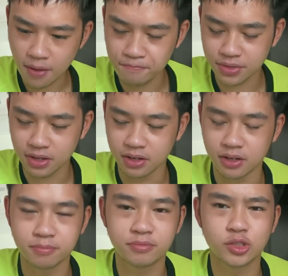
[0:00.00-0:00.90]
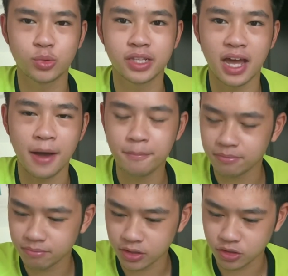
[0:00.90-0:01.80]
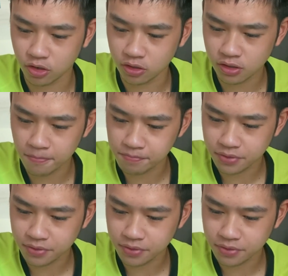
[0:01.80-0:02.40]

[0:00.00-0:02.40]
the sweet ham, as you call it,